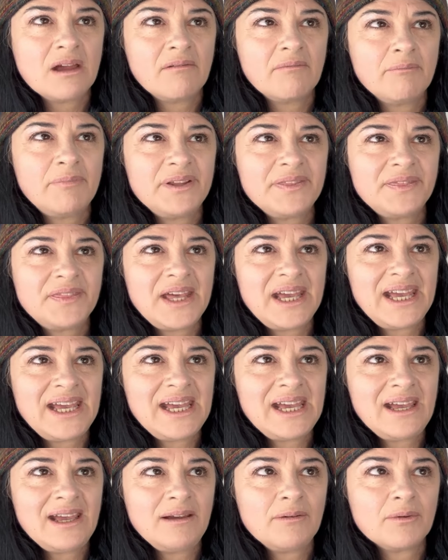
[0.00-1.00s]
But
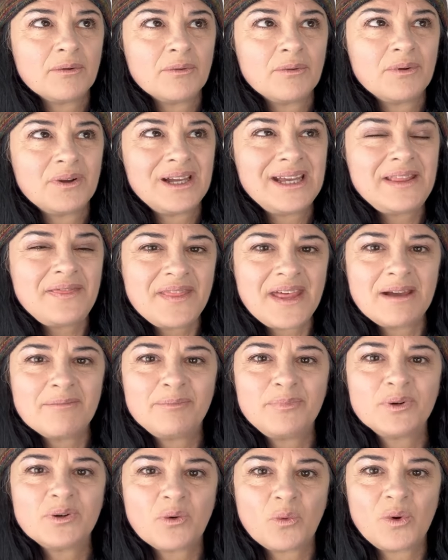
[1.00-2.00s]
there, in
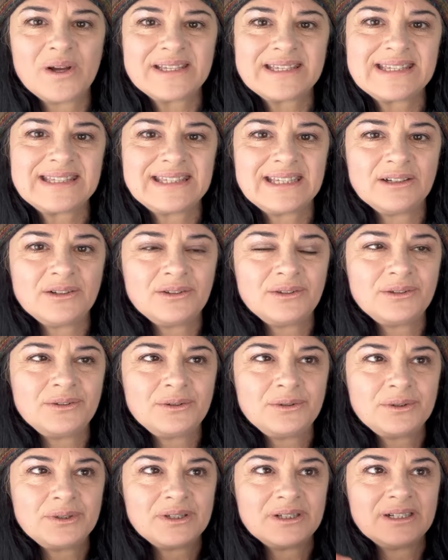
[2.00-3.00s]
that book, we're
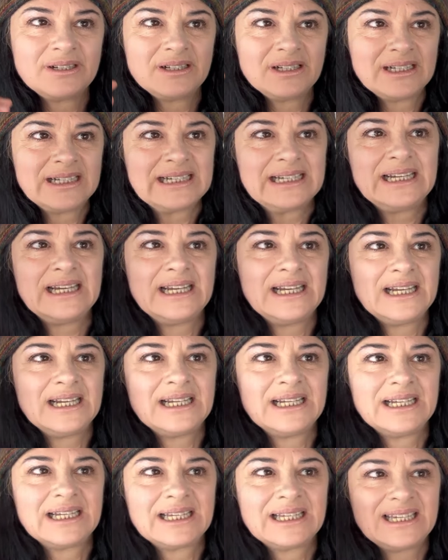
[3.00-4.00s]
still
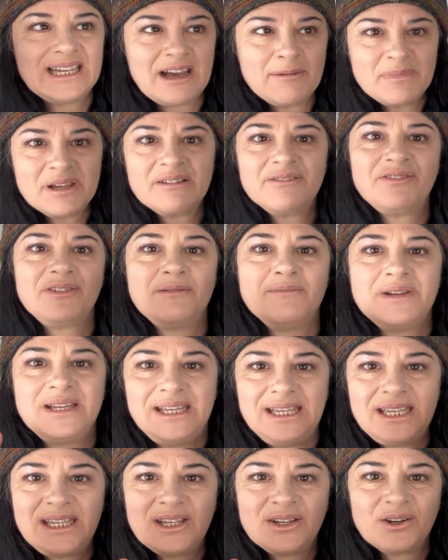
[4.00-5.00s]
coming from
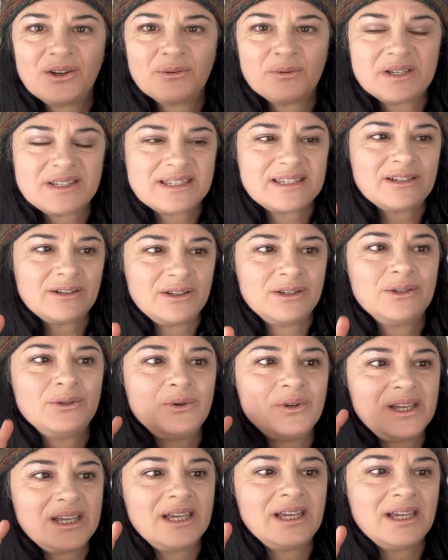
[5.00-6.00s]
ego. We're still
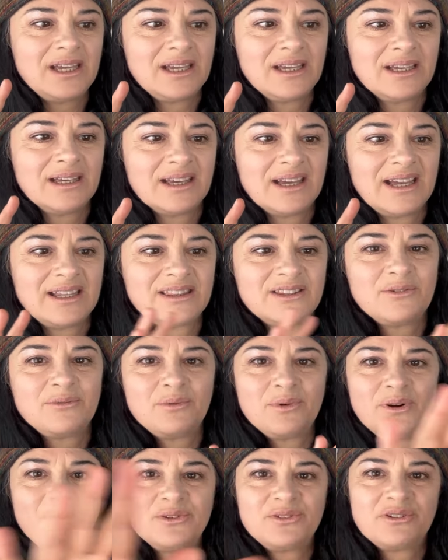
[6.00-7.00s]
looking at the
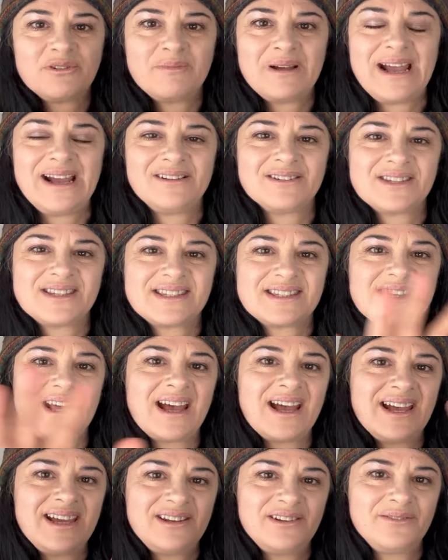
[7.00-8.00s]
world from
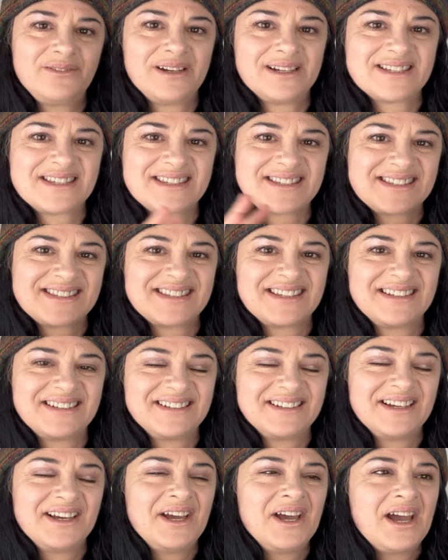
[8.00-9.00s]
outside of us.
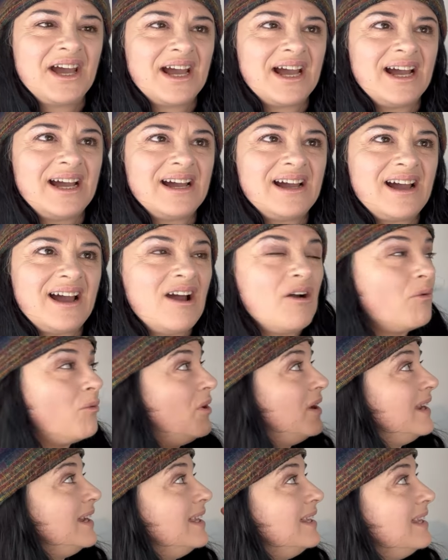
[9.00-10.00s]
Uh,
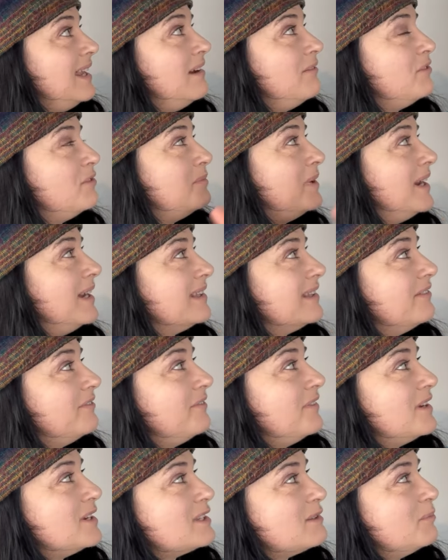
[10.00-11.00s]
what I love about the
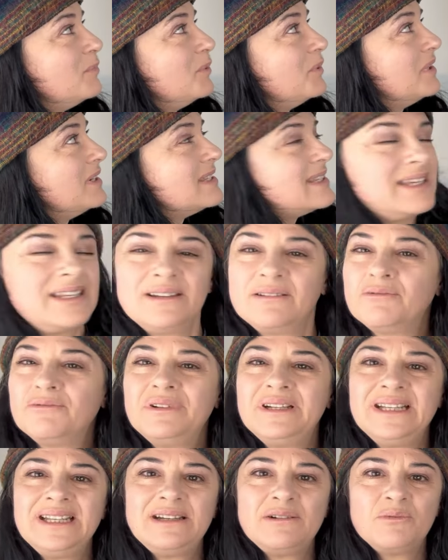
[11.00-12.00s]
first book is that it
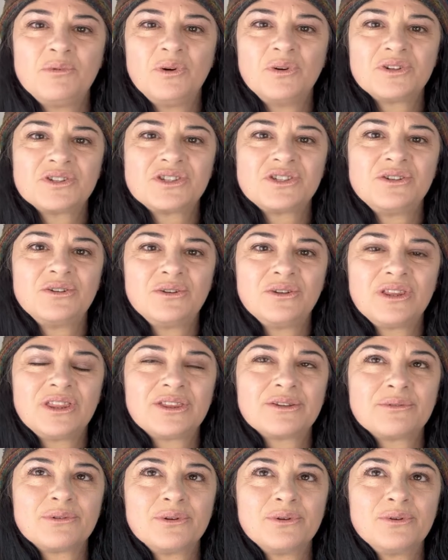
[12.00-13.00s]
really walks you
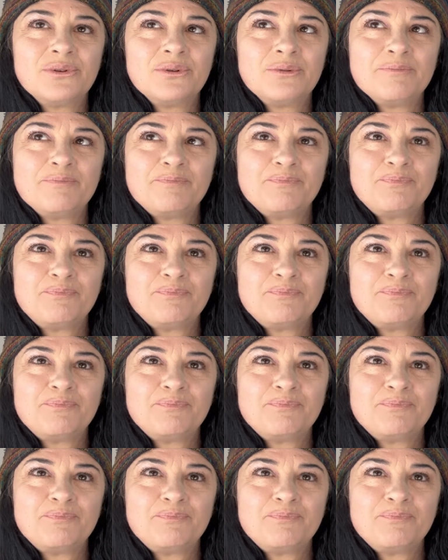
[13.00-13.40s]
through